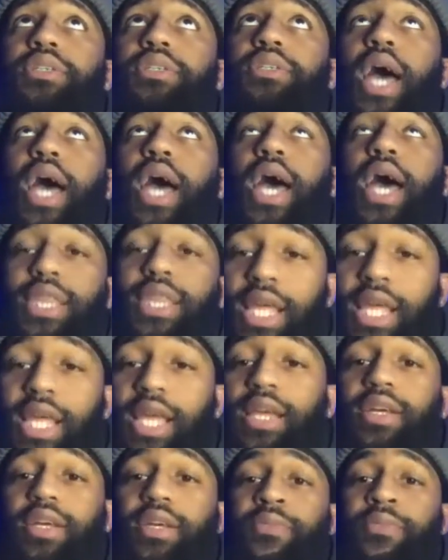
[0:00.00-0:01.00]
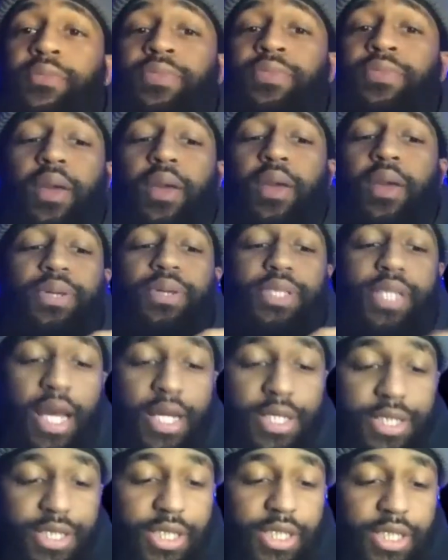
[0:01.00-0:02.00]
I think
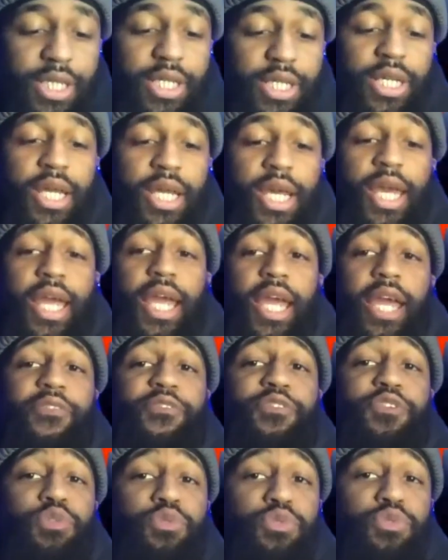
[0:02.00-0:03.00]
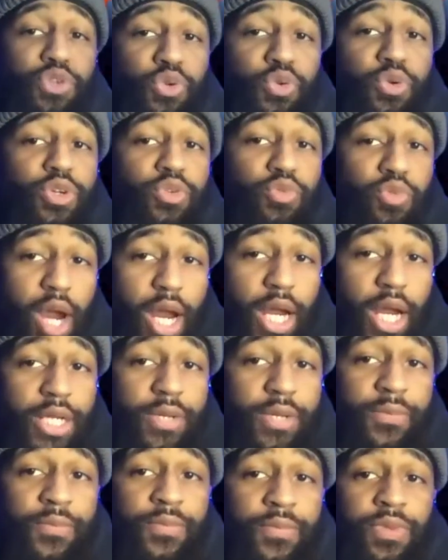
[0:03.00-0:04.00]
potentially if you do it right,
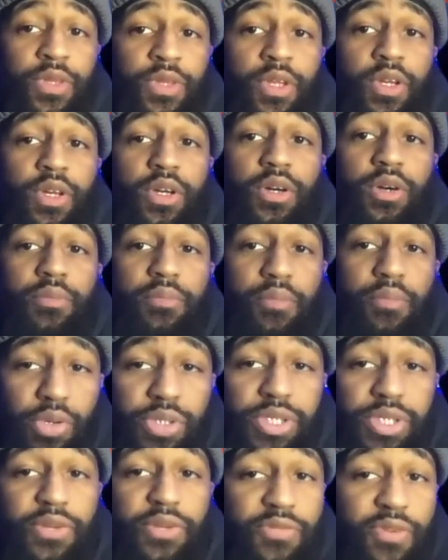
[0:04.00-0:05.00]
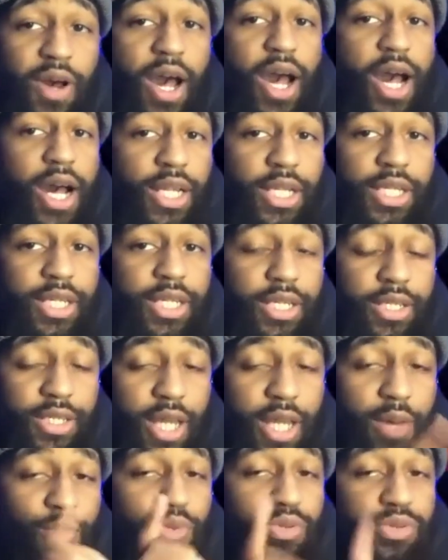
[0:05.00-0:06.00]
Mustafa Ali,
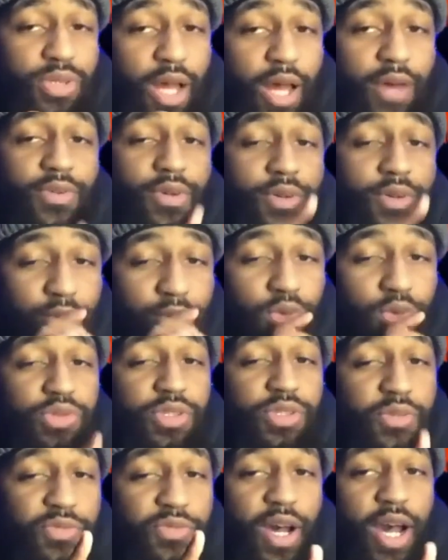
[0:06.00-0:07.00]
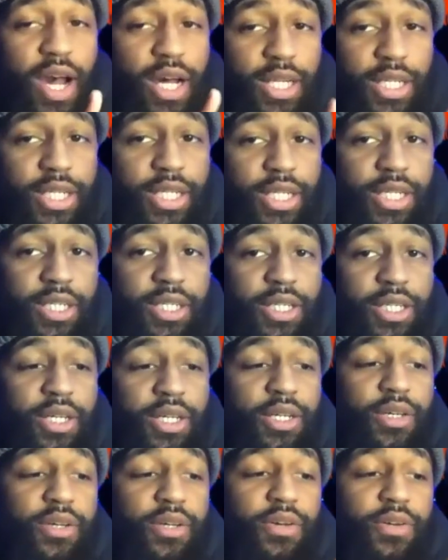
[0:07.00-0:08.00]
not Mustafa, Mustafa Ali
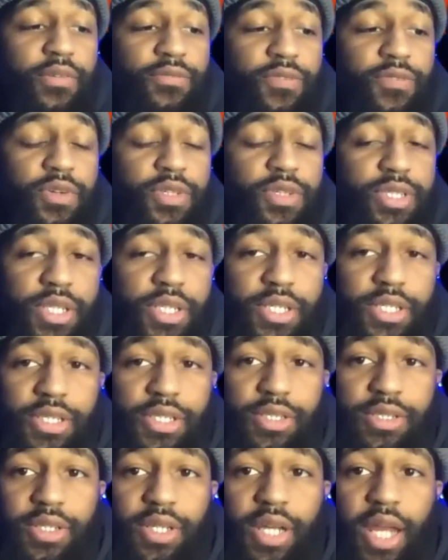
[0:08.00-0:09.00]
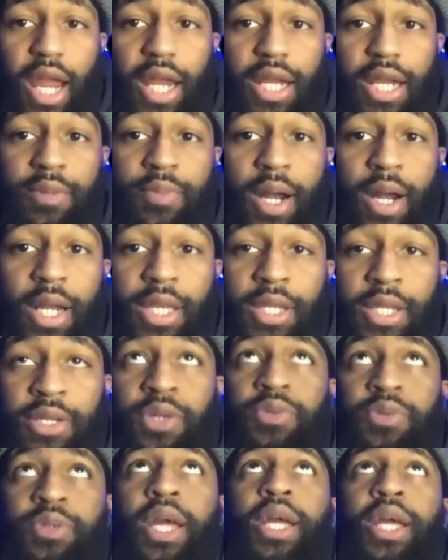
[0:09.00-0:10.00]
versus anybody in the
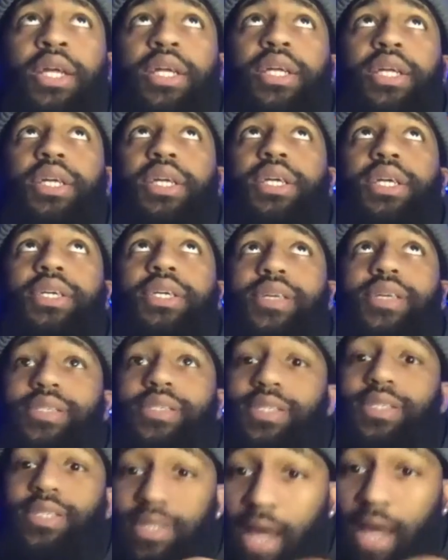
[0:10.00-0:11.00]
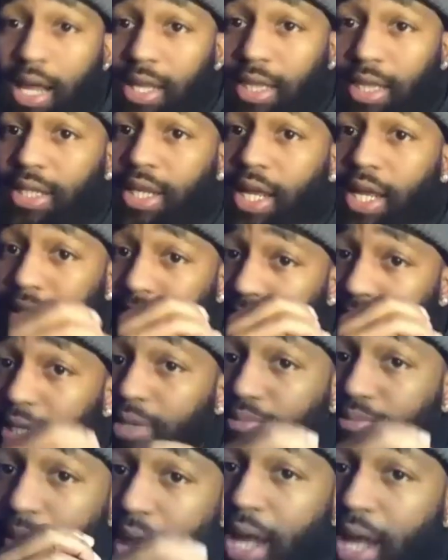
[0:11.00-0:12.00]
New Day is a solid and good
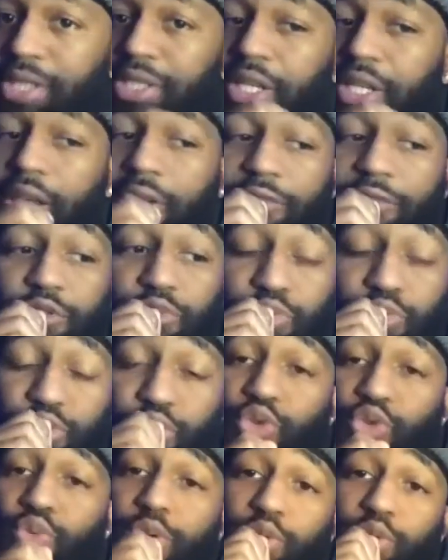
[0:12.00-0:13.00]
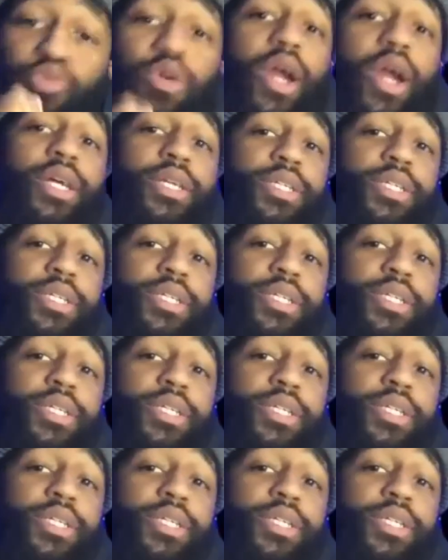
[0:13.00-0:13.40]
match if you do it right